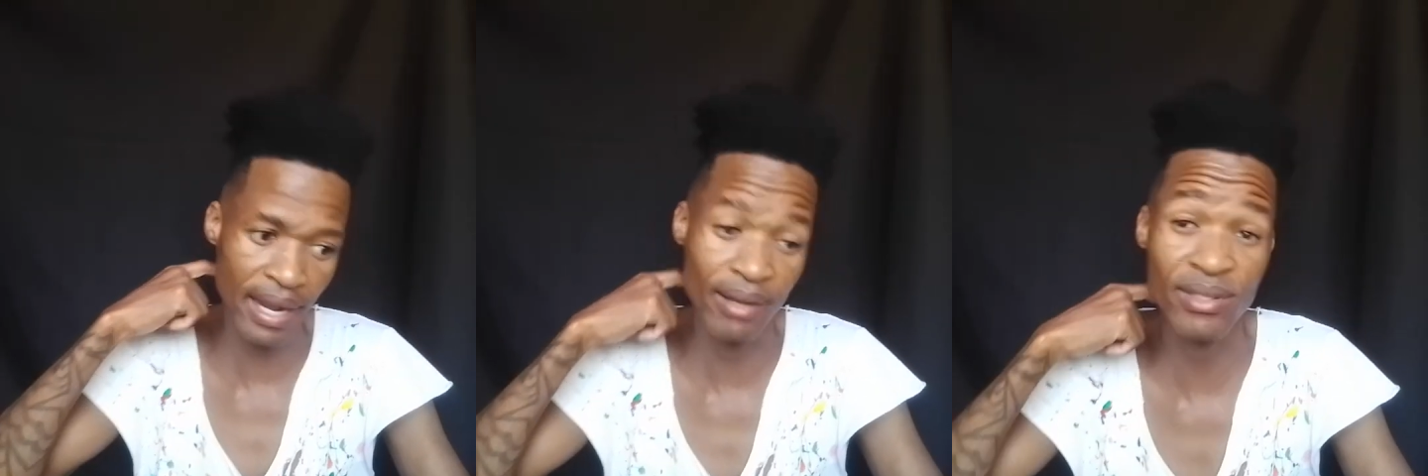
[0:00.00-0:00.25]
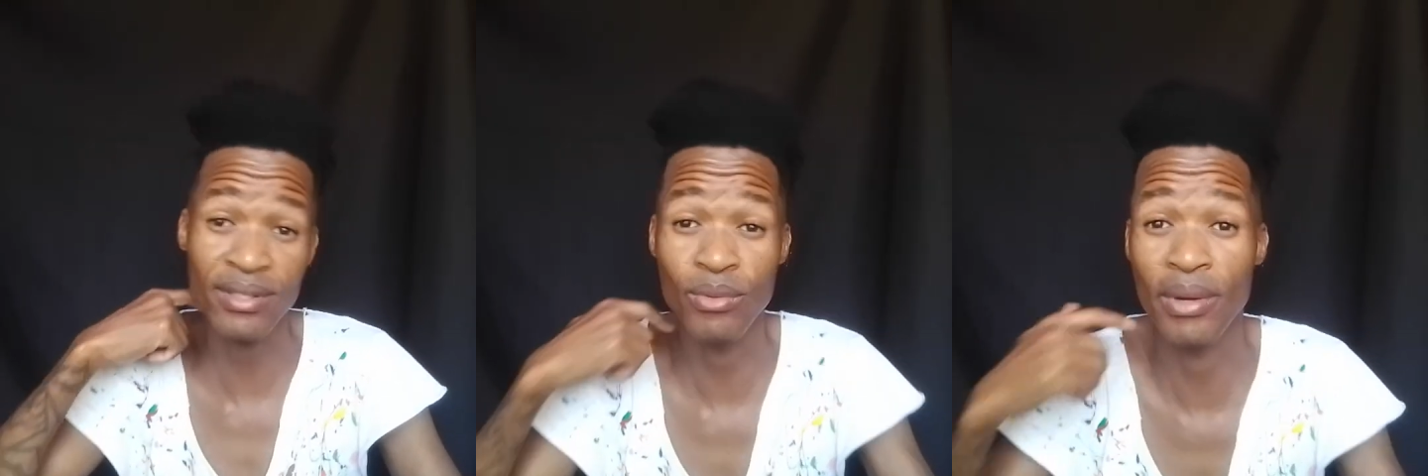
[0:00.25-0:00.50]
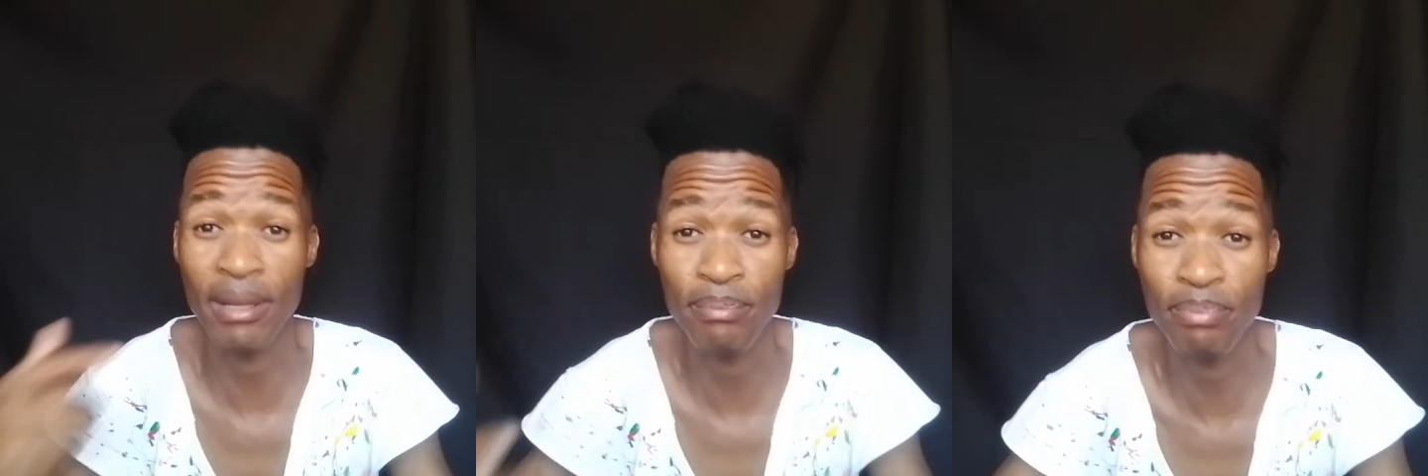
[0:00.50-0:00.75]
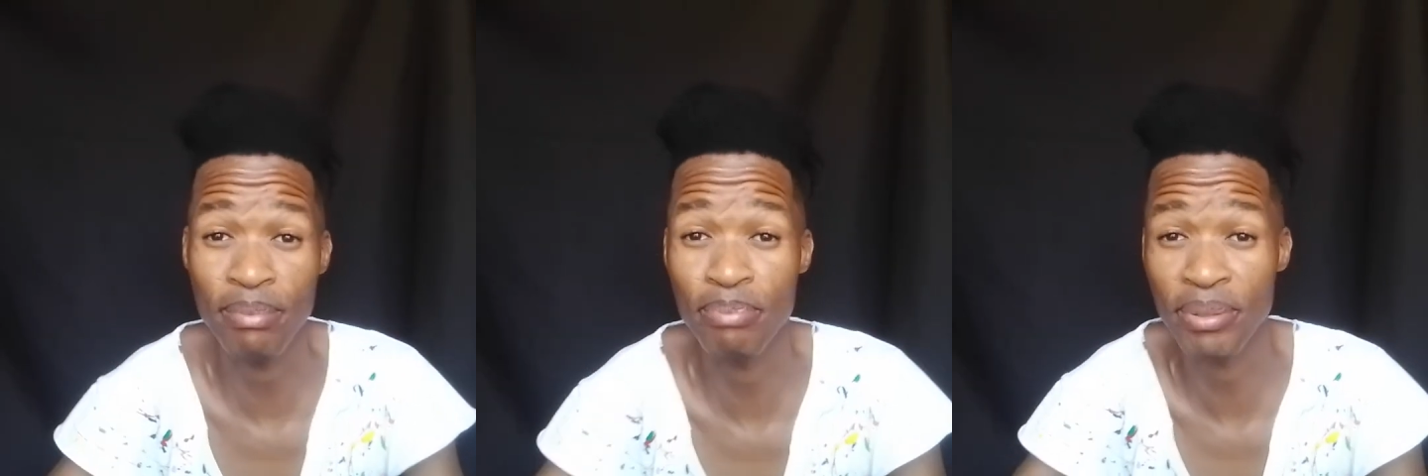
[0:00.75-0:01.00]
I still want to
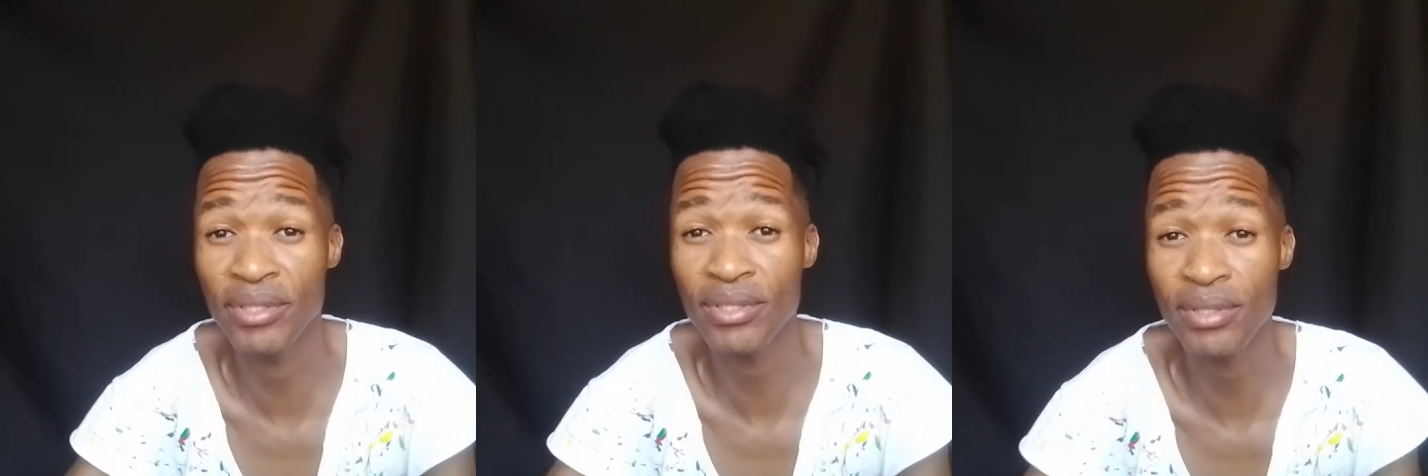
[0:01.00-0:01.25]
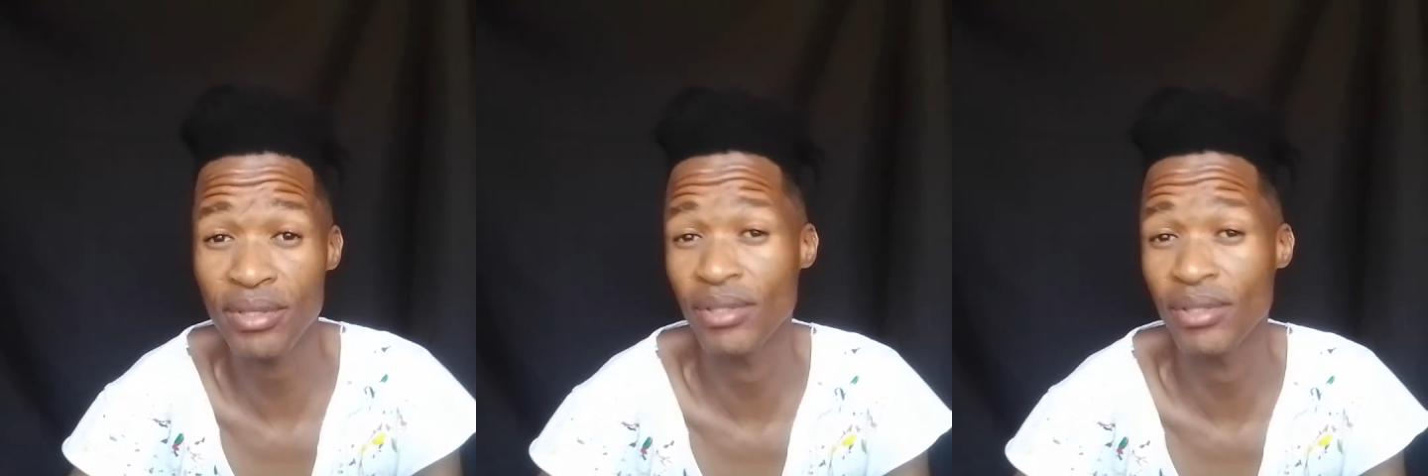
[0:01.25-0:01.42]
pitch,